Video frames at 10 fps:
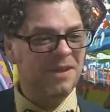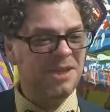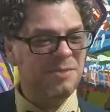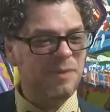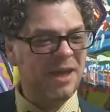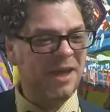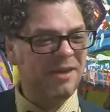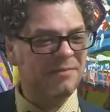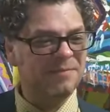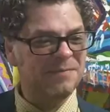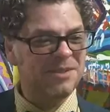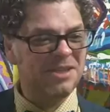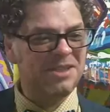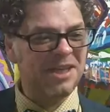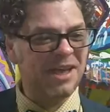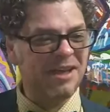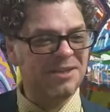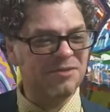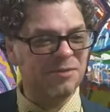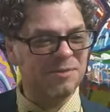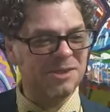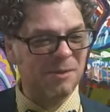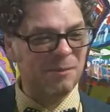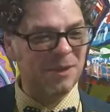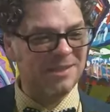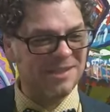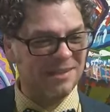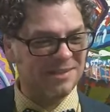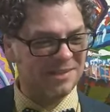He's behind. J.C. Cotton is from someplace else,